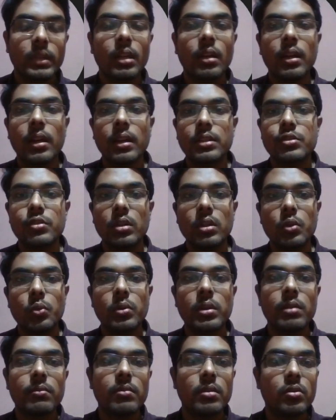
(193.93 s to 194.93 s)
Actually, we
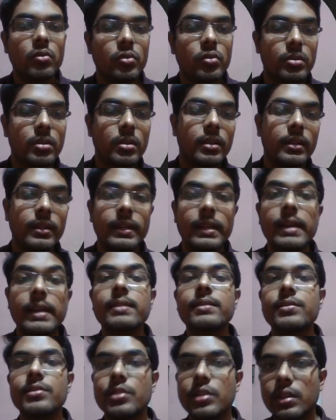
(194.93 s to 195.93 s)
have used
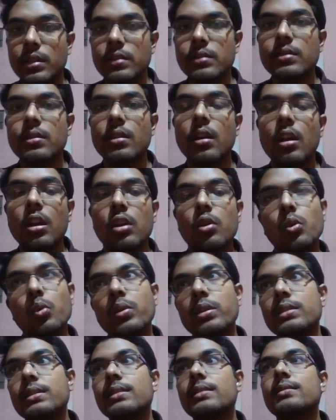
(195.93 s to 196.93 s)
Next.js,
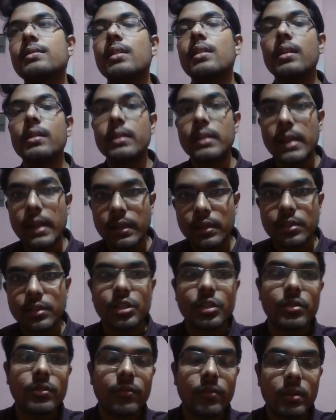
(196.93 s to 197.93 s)
which is a React
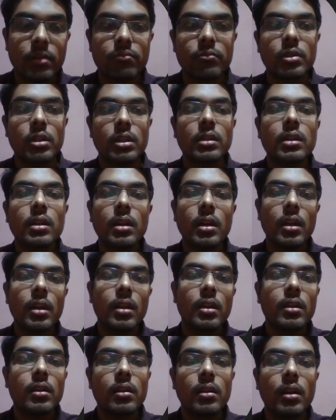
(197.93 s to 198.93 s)
framework
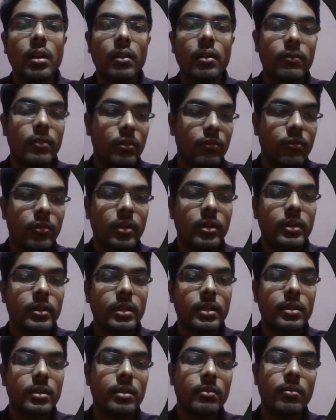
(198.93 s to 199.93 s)
for
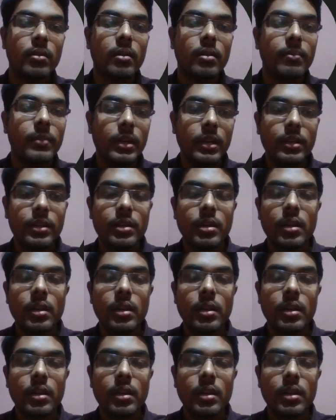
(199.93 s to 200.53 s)
front-end development.